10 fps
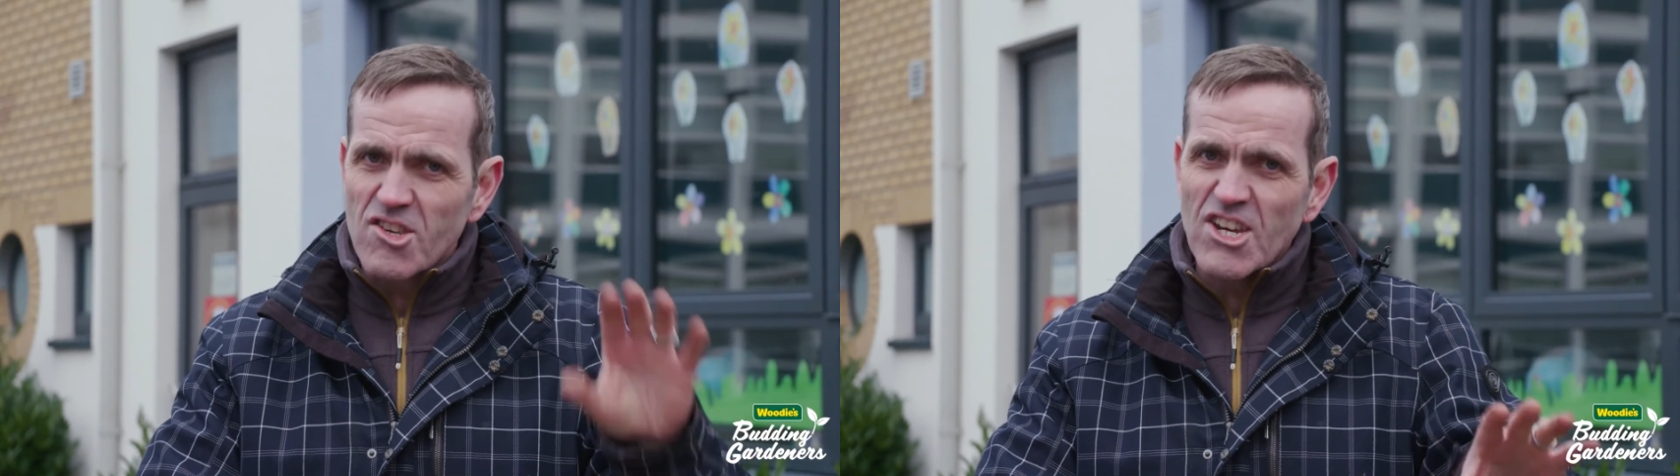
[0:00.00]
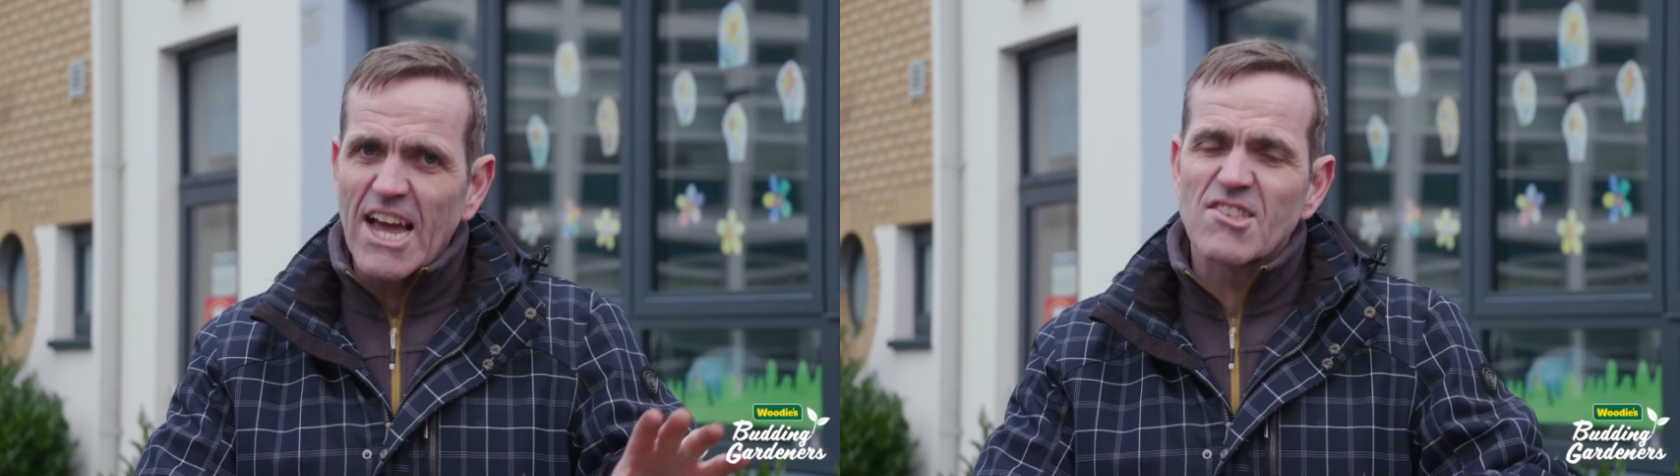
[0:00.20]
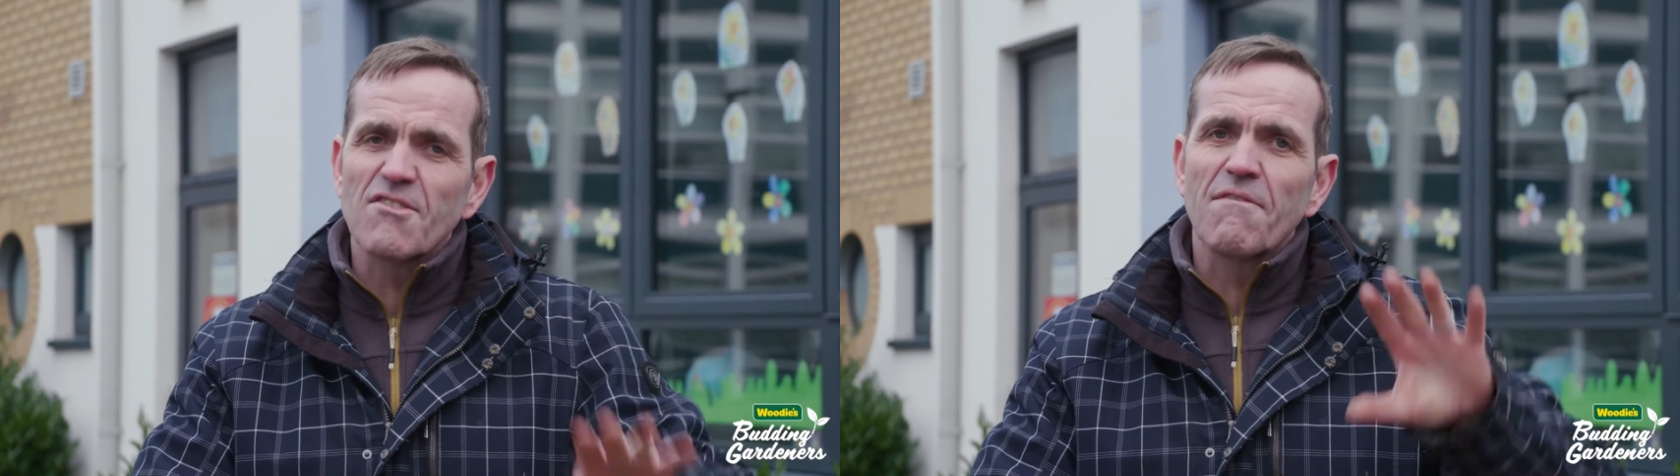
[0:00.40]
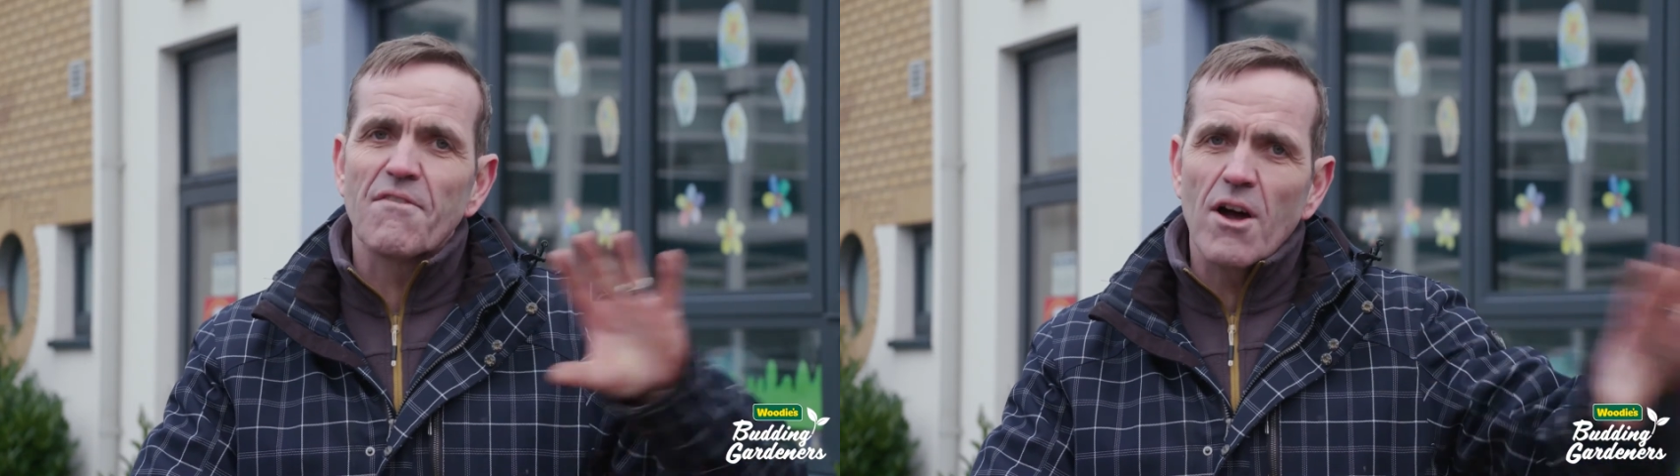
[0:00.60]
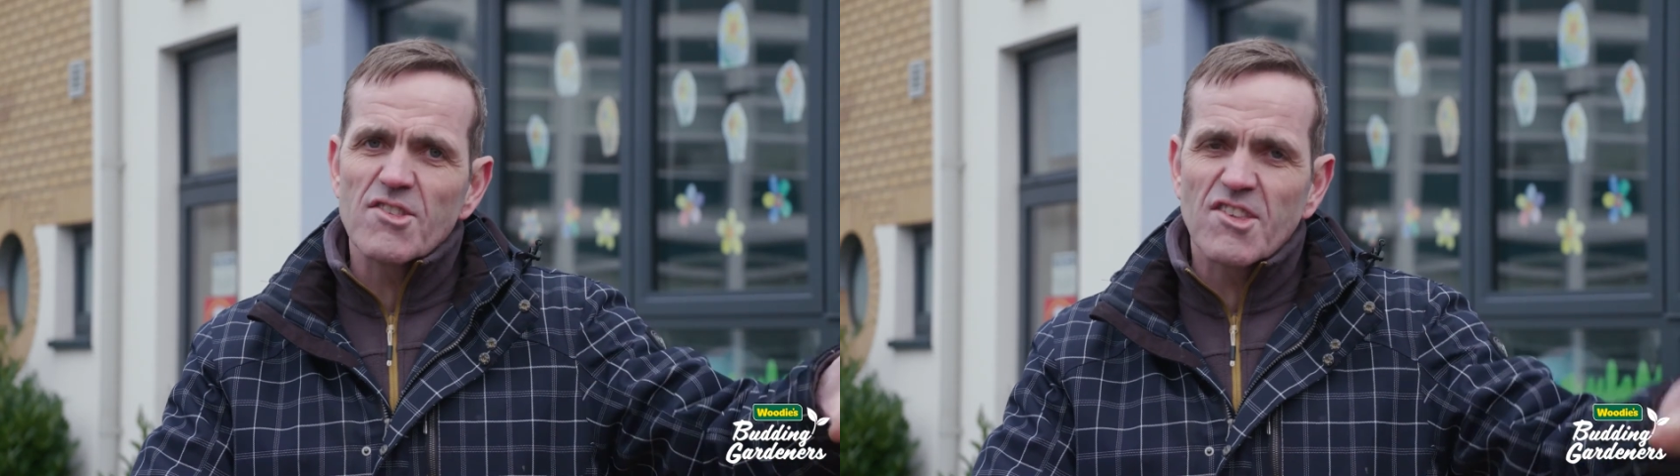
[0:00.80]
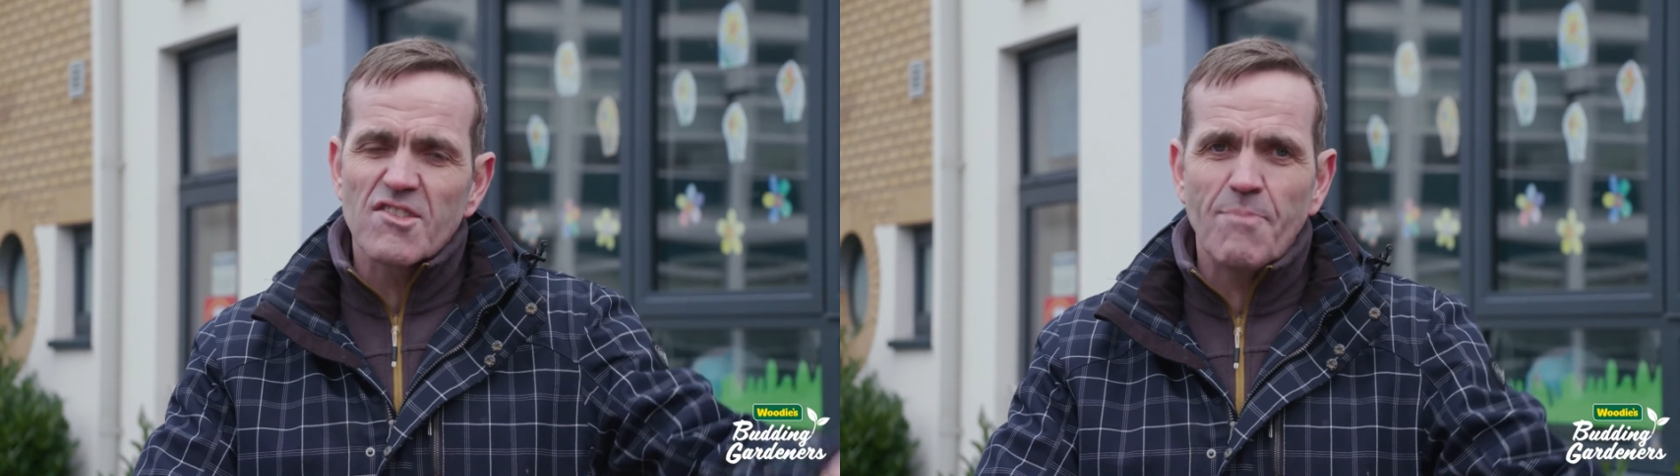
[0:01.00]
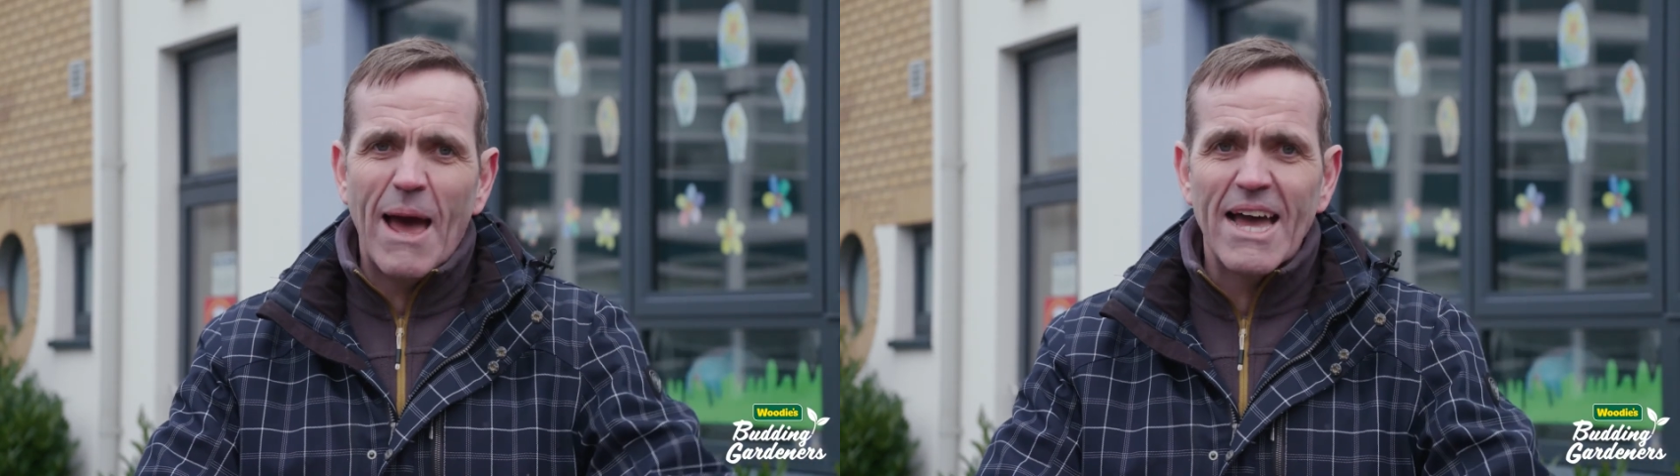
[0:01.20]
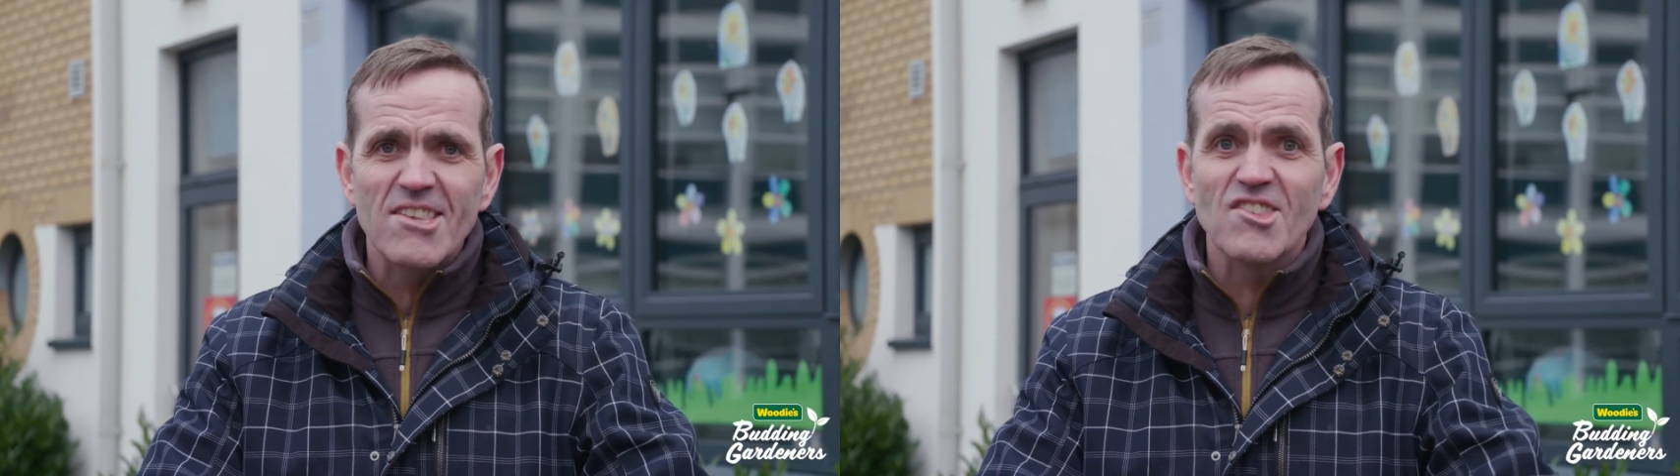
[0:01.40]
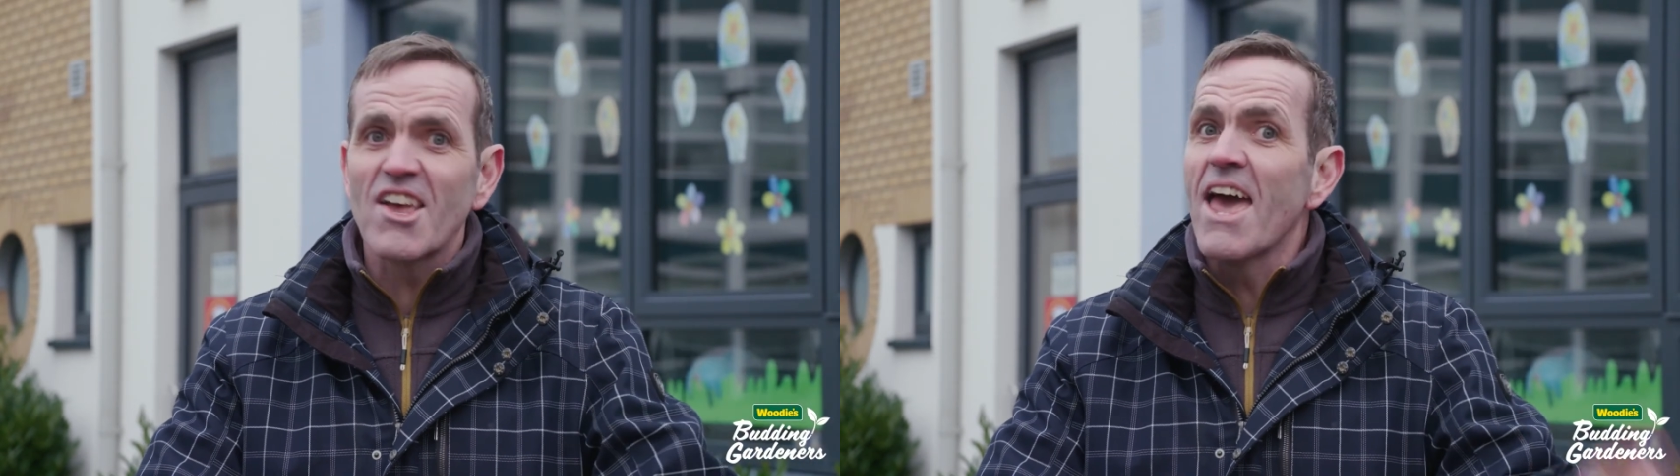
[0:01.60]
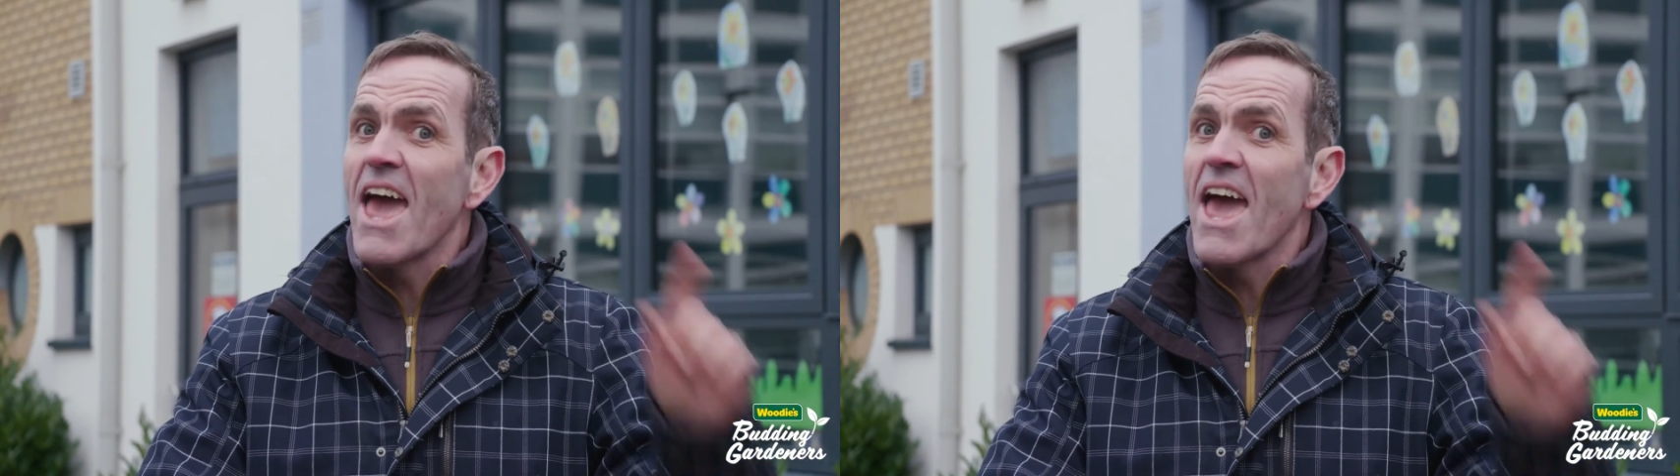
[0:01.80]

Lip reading: chance of frost has passed.